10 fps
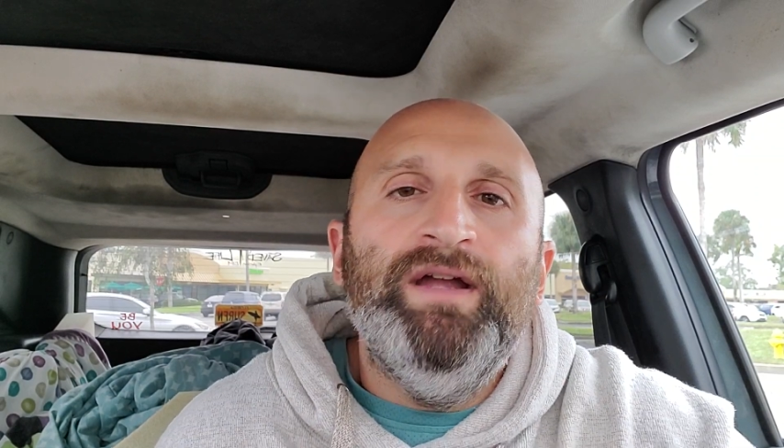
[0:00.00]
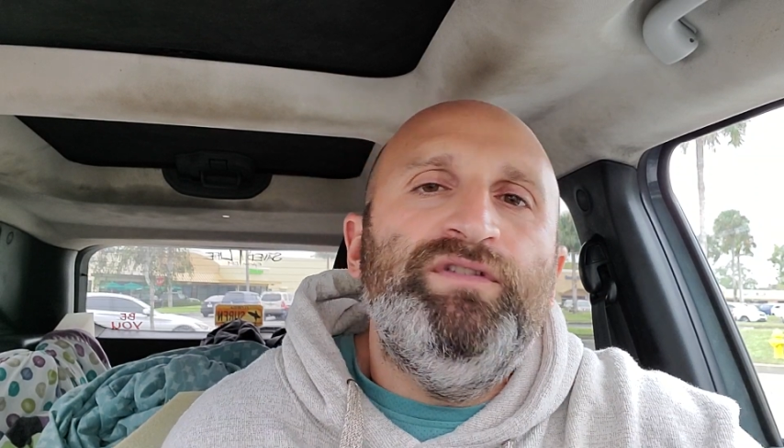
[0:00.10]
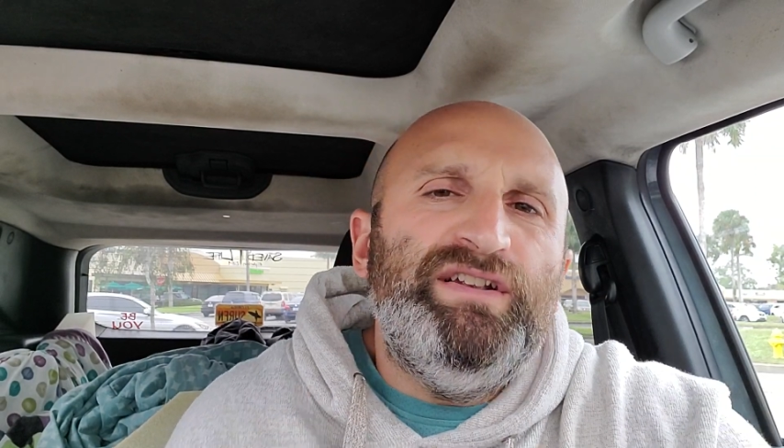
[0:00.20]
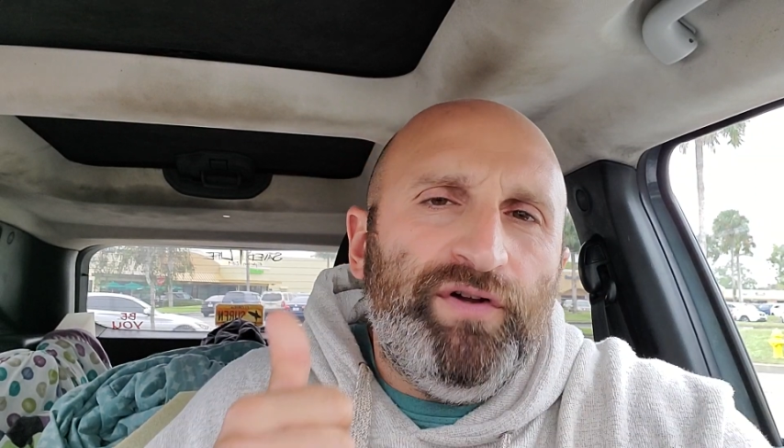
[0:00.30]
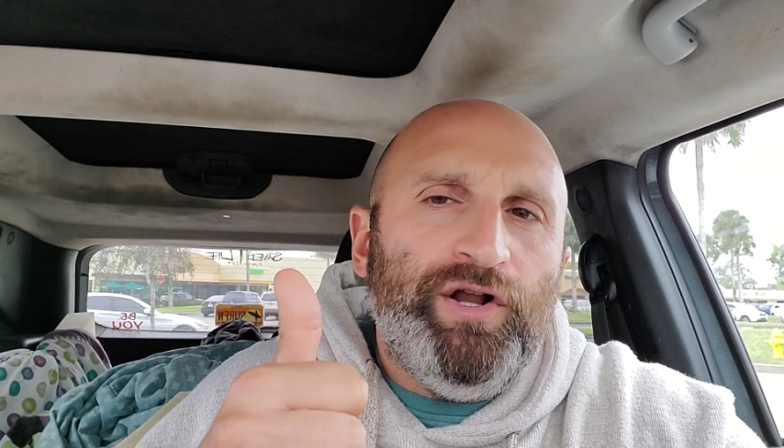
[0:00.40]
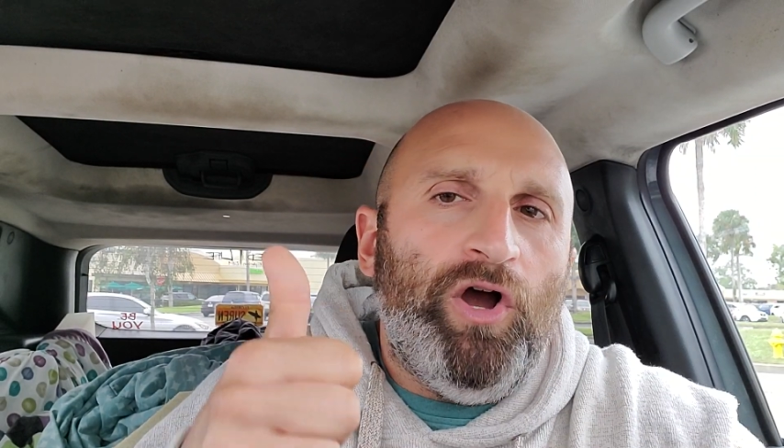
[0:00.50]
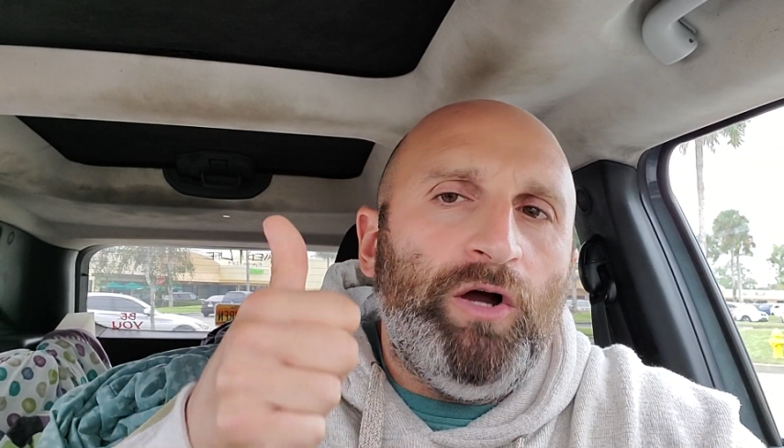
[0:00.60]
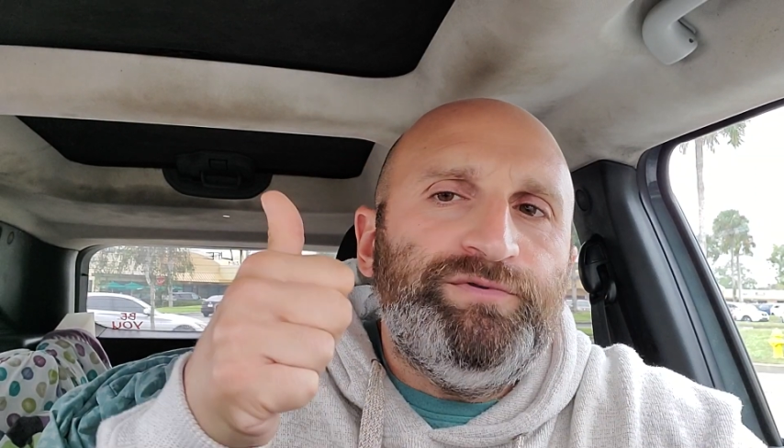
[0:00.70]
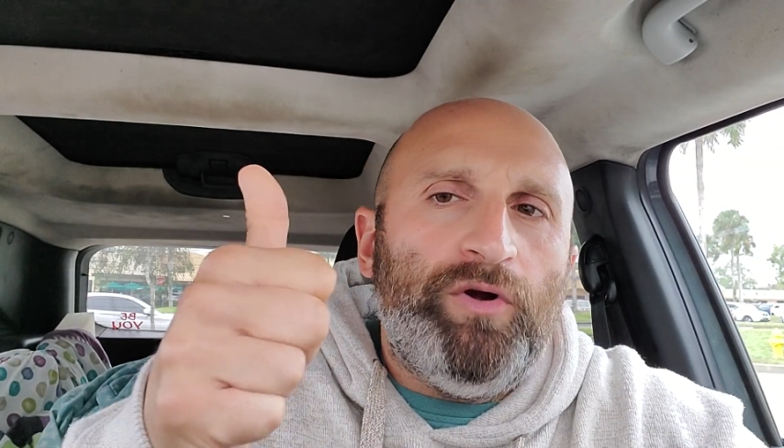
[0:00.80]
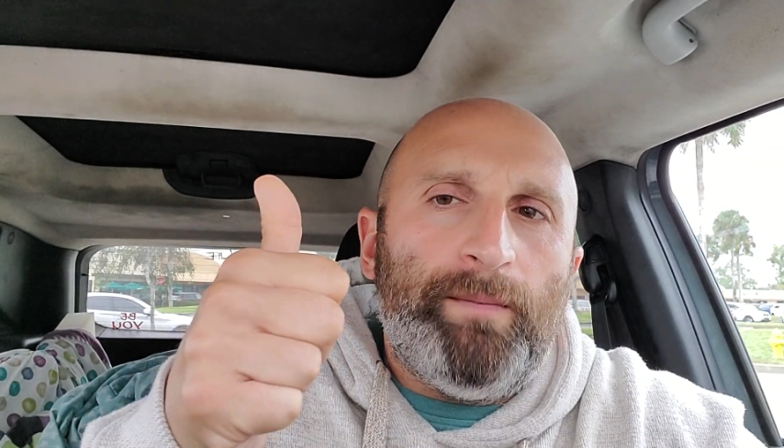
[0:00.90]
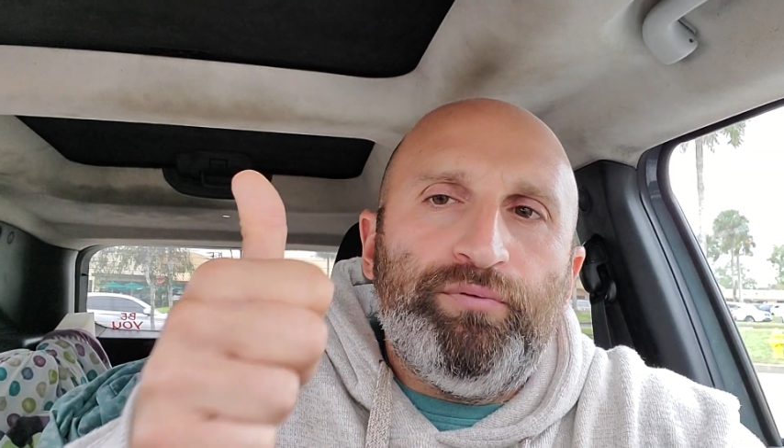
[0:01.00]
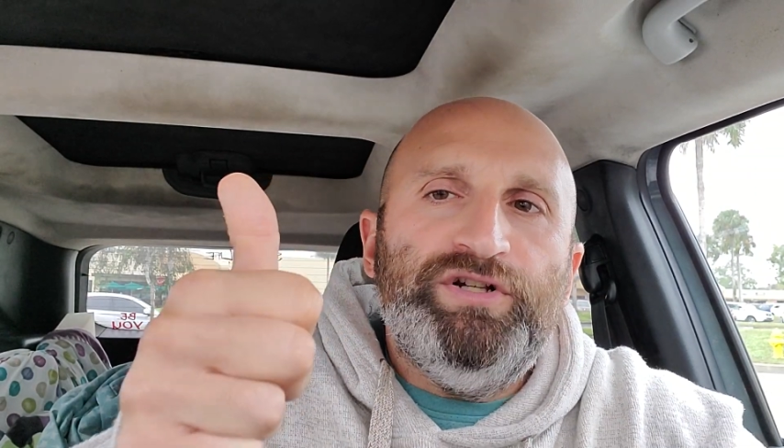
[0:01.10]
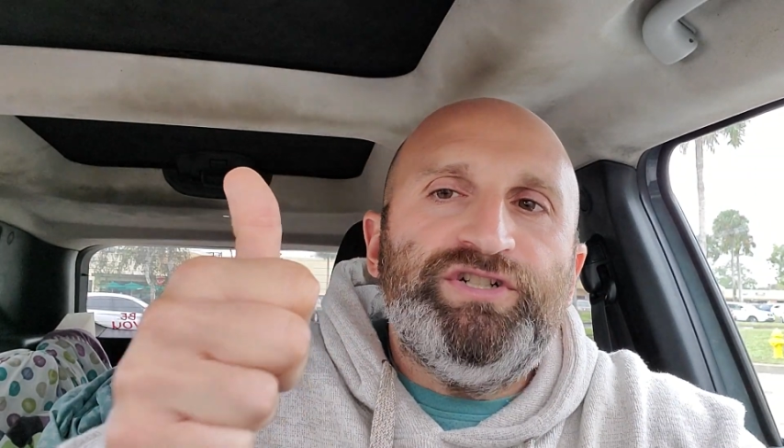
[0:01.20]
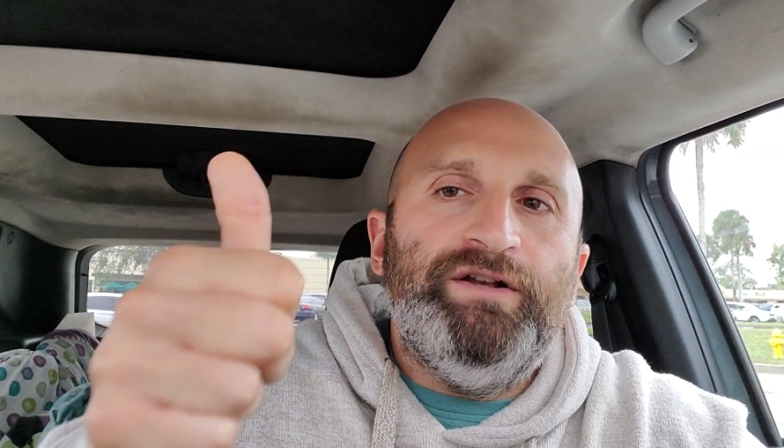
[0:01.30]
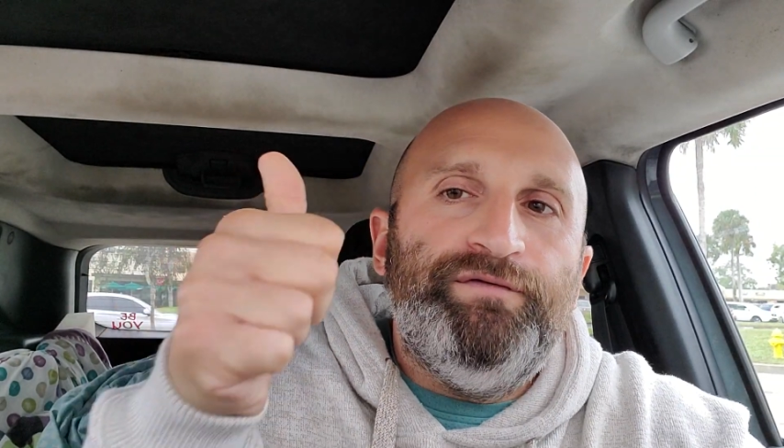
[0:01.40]
If this video helped you, I
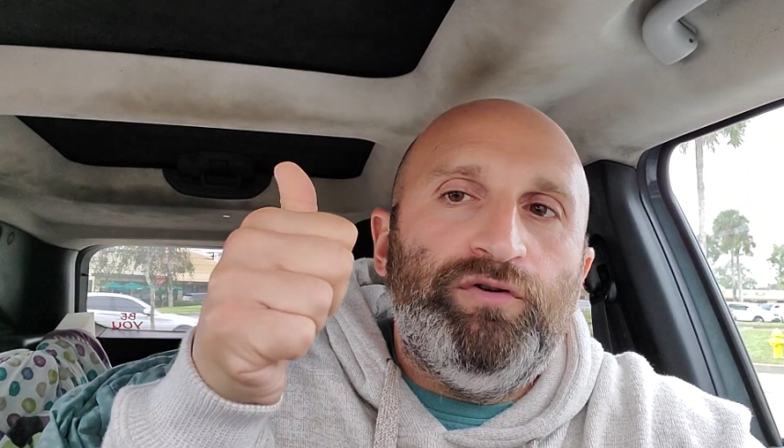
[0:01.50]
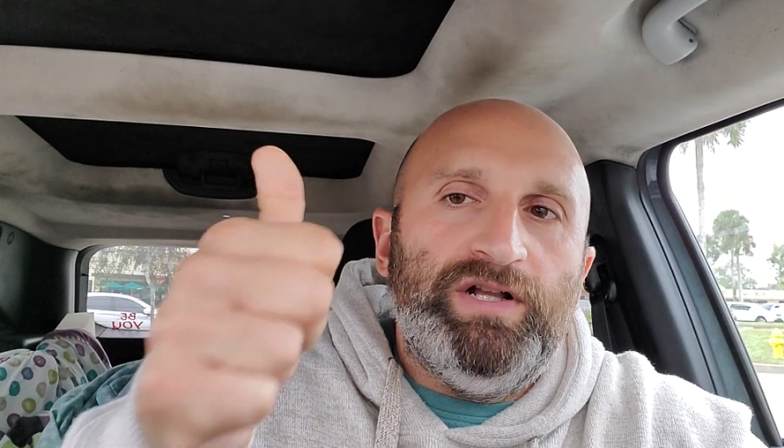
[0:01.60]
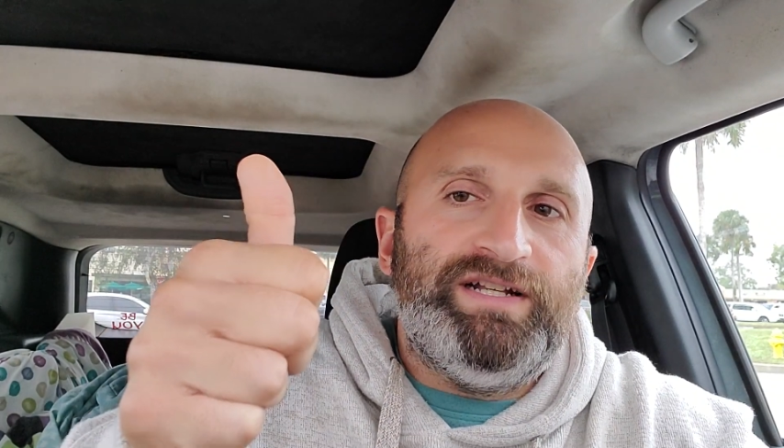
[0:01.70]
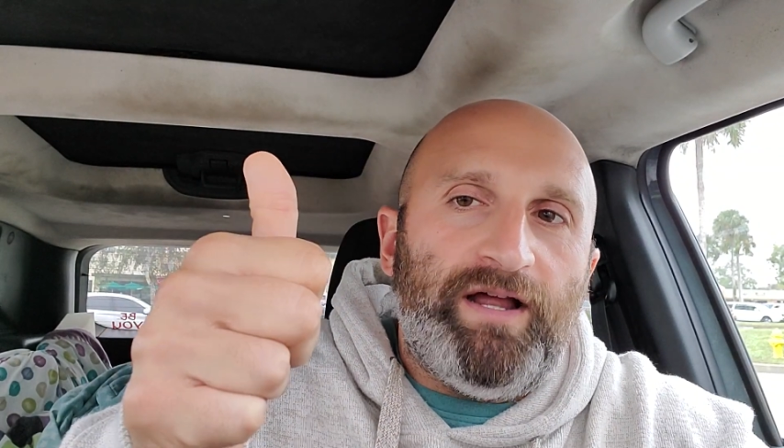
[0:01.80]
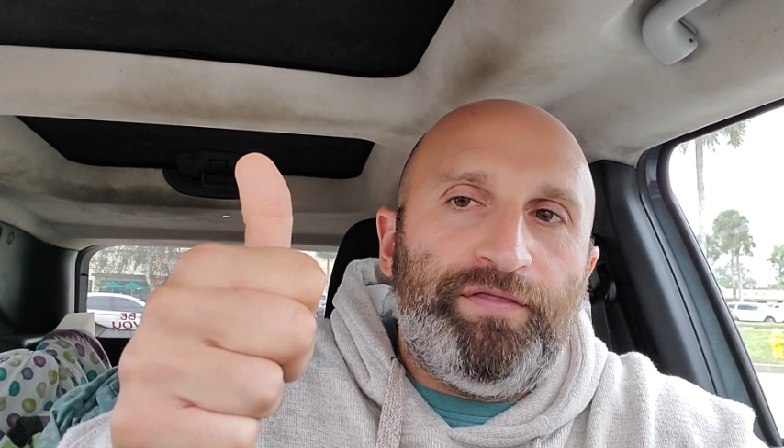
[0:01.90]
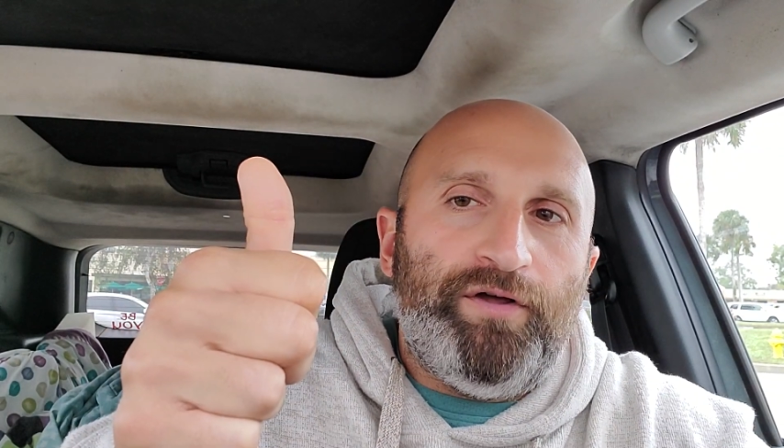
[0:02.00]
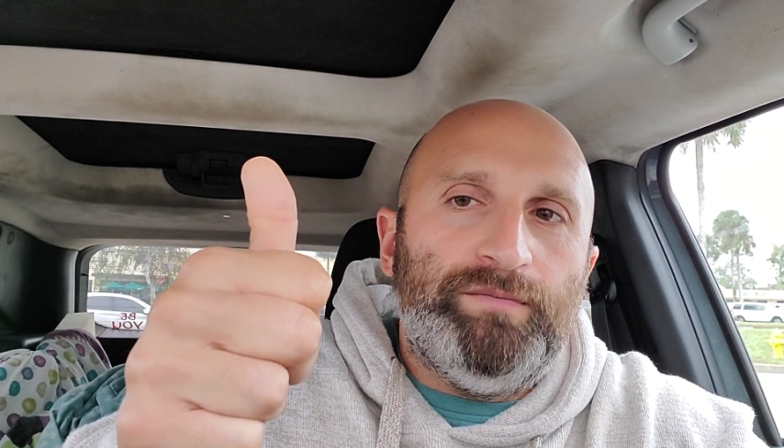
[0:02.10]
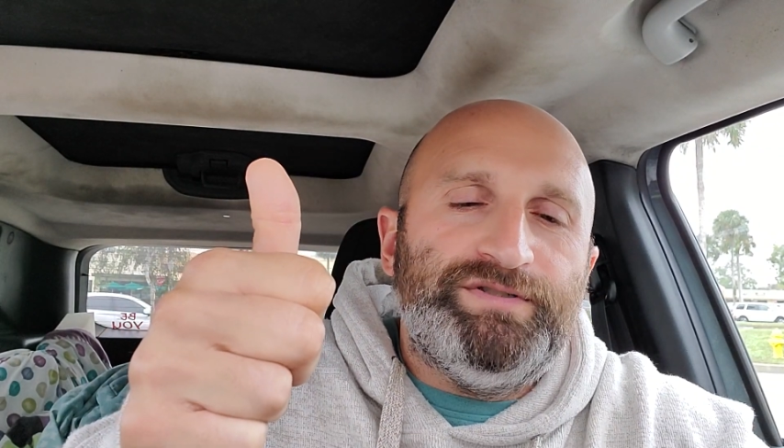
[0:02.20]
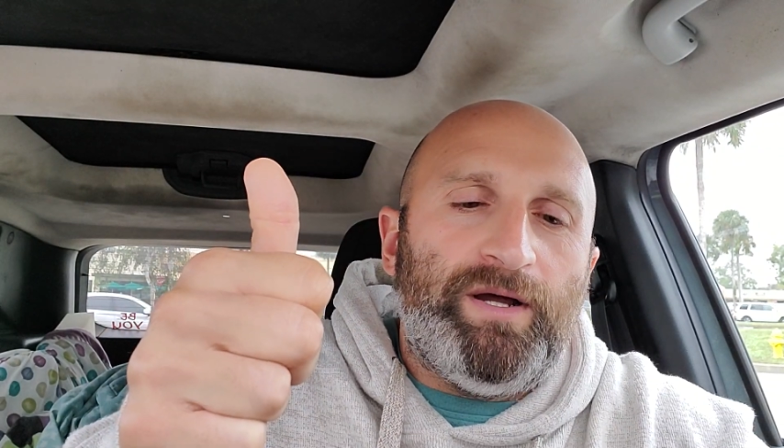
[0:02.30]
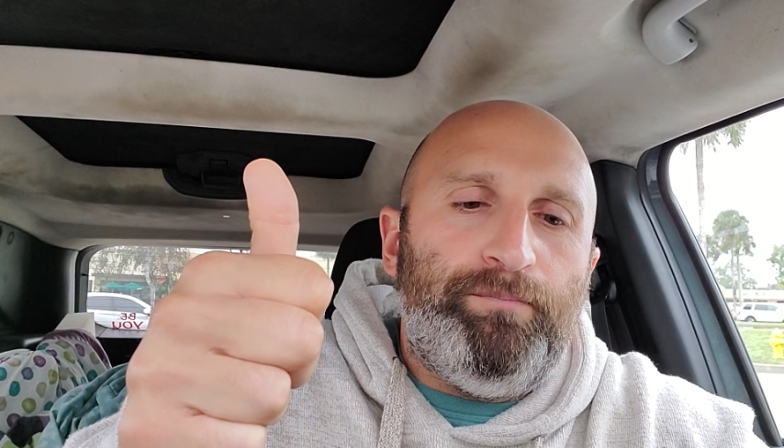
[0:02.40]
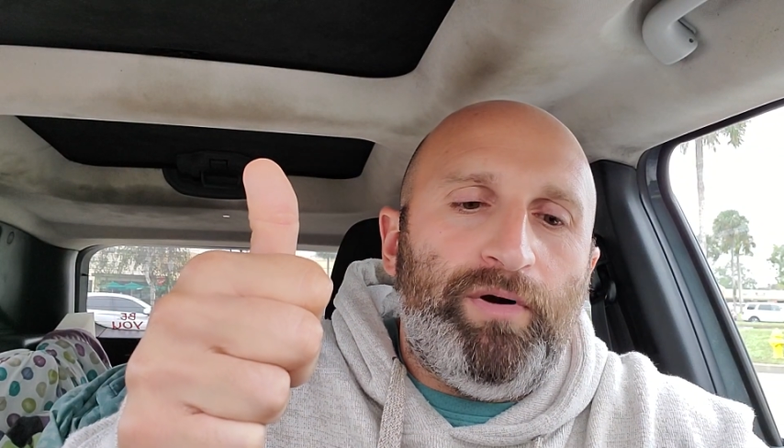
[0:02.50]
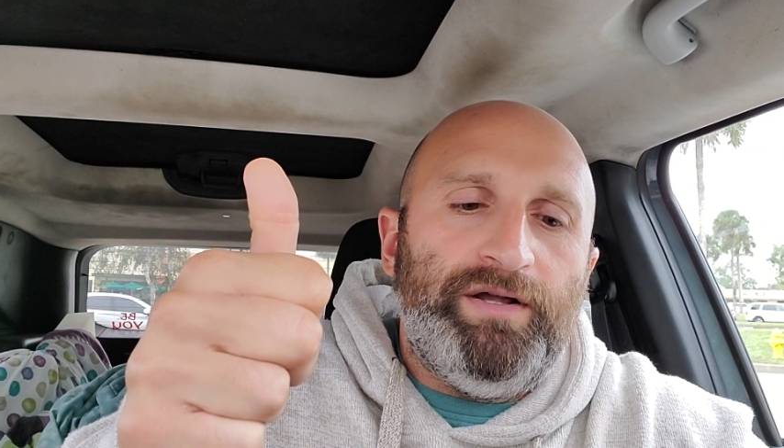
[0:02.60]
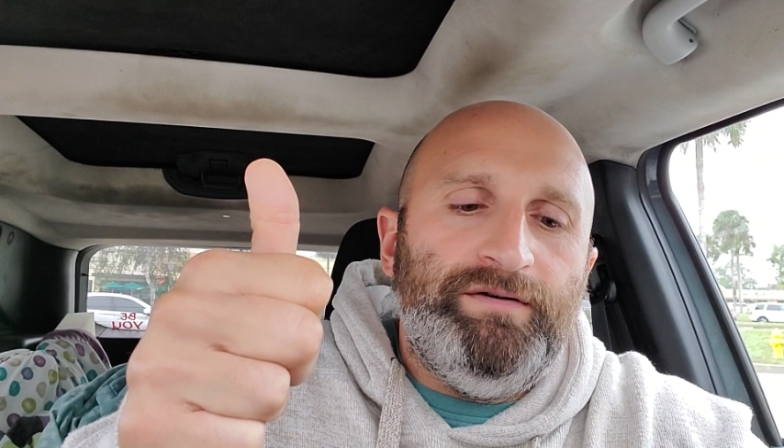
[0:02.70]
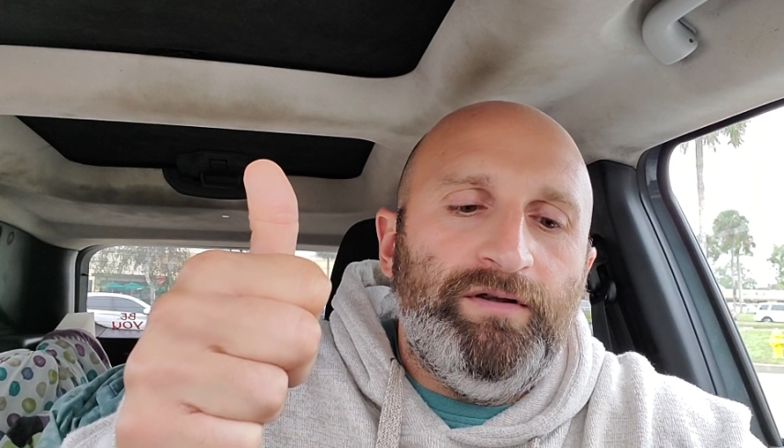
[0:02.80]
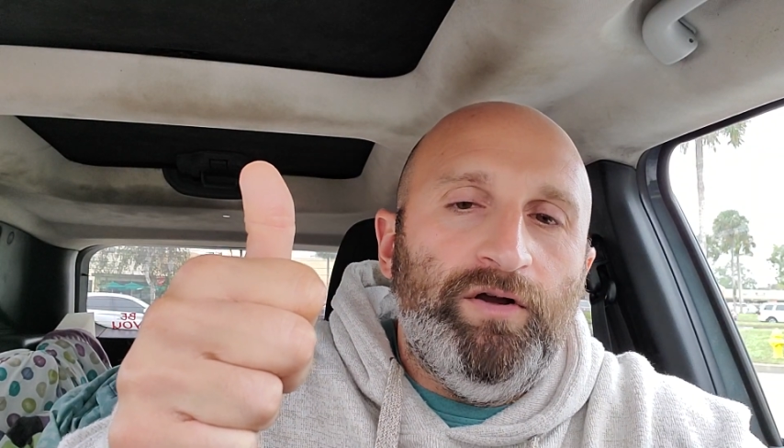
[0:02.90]
appreciate if you click that thumbs up
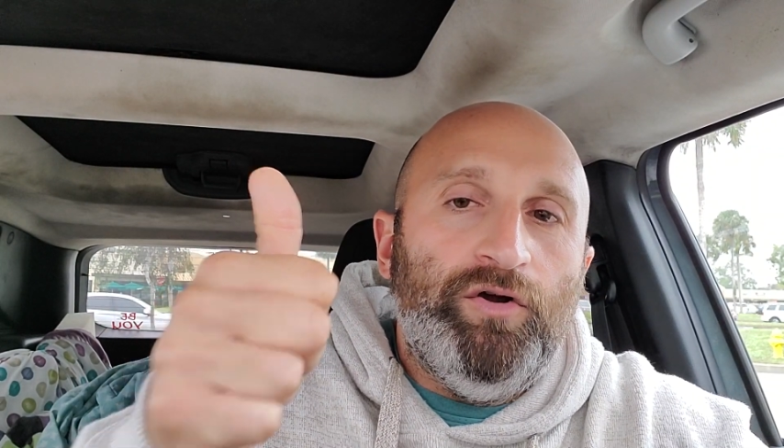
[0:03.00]
button.